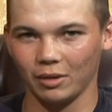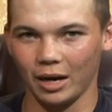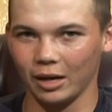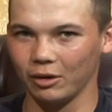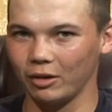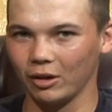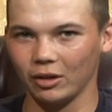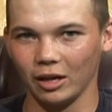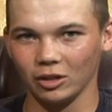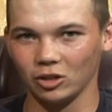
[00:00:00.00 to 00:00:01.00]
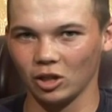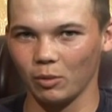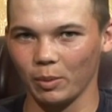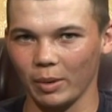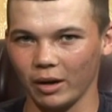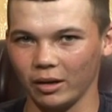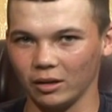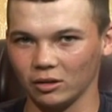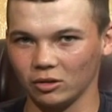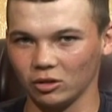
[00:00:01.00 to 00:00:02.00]
I go down there and I just help them out. It
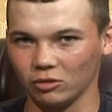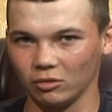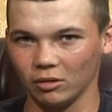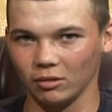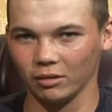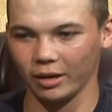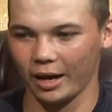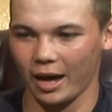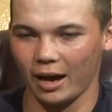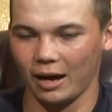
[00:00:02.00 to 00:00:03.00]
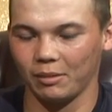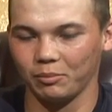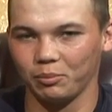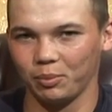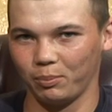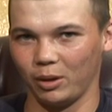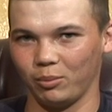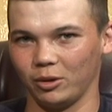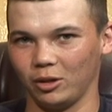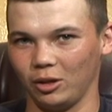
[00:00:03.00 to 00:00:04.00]
just feel like I'm being
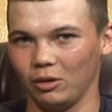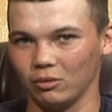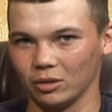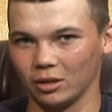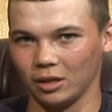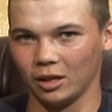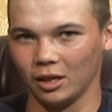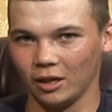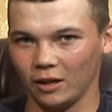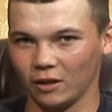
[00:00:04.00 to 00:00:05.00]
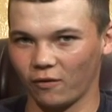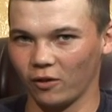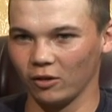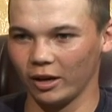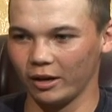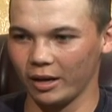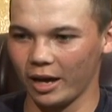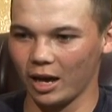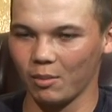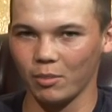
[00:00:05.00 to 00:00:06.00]
put to use. It's feel like,
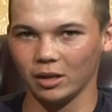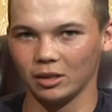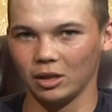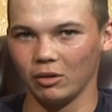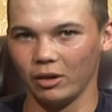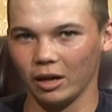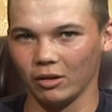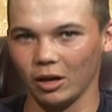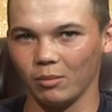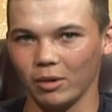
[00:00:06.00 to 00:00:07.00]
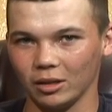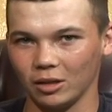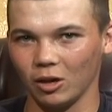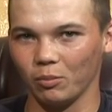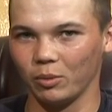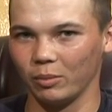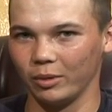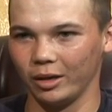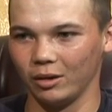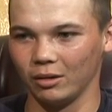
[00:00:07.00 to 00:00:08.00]
hey, I'm meant to go down there. I'm meant to help them,
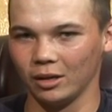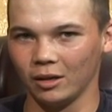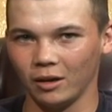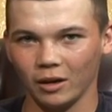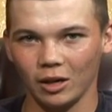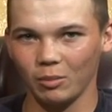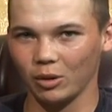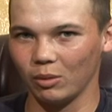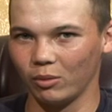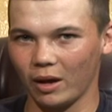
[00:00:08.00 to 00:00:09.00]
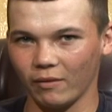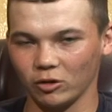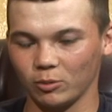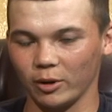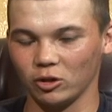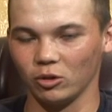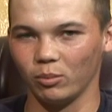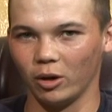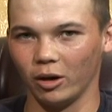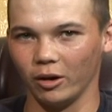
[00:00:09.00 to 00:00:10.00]
and a couple of them we have a special
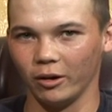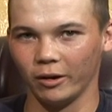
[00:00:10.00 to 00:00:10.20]
bond.